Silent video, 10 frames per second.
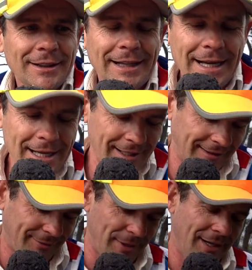
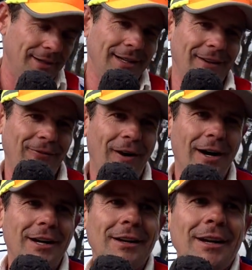Idiots, man.
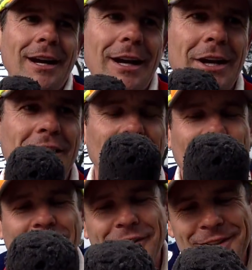Fucking
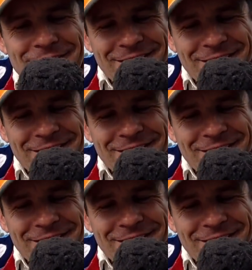idiots.